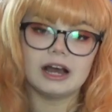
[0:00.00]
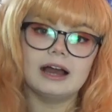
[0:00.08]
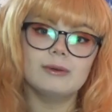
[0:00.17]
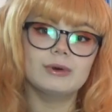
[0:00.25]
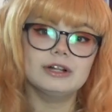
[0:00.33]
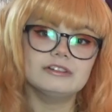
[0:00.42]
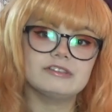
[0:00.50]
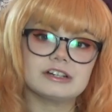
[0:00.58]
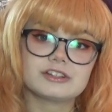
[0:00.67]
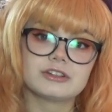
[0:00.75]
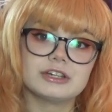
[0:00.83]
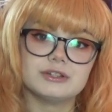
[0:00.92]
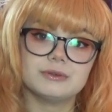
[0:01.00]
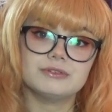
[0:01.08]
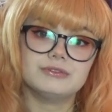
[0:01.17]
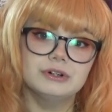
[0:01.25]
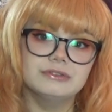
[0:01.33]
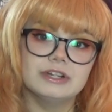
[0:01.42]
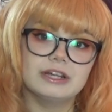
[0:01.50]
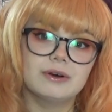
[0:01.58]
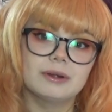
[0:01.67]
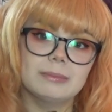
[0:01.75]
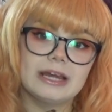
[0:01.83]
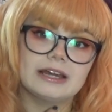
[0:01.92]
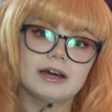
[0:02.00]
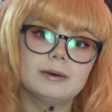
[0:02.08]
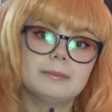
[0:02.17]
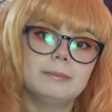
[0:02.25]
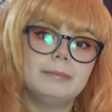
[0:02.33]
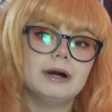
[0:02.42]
I will eventually do a full video on makeup,